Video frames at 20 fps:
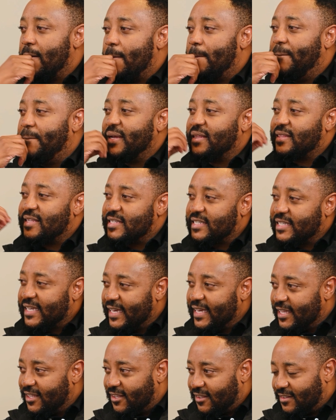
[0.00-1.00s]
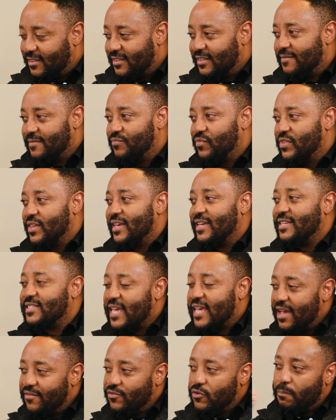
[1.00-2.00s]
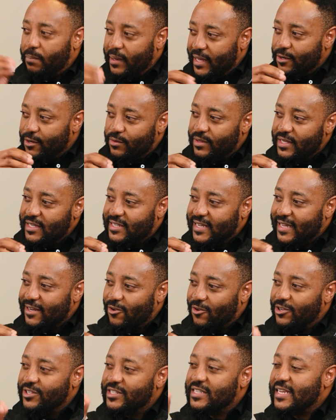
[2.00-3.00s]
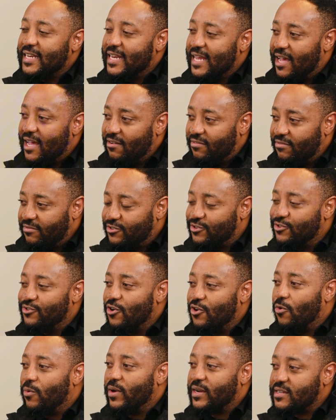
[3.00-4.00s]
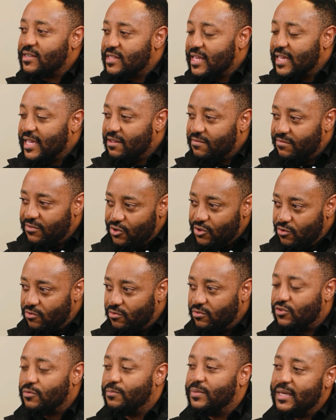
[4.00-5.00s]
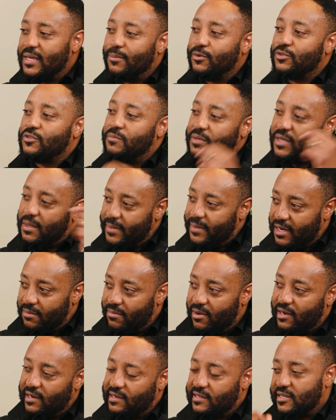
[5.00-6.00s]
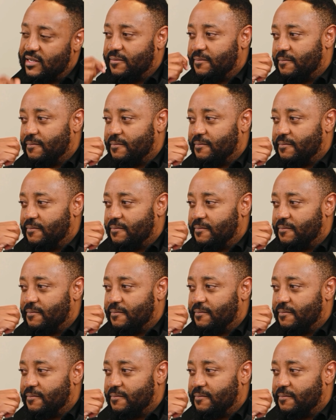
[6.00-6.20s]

But the skill is, have you played with these technologies enough to know what they give you to be able to be a better marketer?